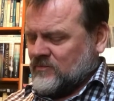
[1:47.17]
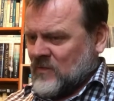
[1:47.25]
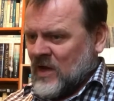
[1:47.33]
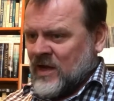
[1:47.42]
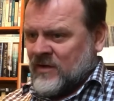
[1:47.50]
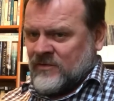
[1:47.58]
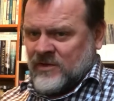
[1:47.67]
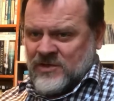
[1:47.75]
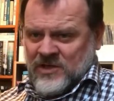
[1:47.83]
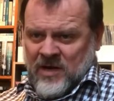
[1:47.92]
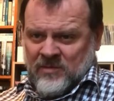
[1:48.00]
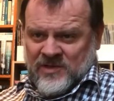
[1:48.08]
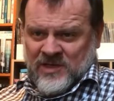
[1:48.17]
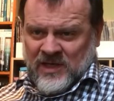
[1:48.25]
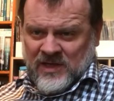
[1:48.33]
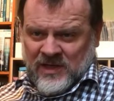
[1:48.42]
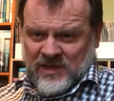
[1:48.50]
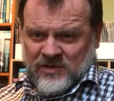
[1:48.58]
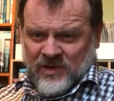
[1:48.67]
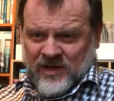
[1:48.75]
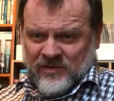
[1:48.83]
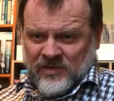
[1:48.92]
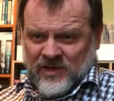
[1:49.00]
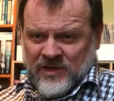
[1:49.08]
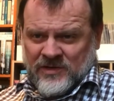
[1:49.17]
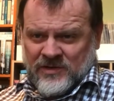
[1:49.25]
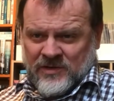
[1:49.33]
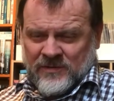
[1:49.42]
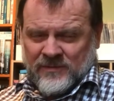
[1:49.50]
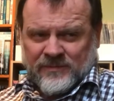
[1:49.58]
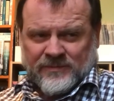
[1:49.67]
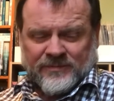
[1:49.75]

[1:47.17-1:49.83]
I have the Seamus Heaney translation.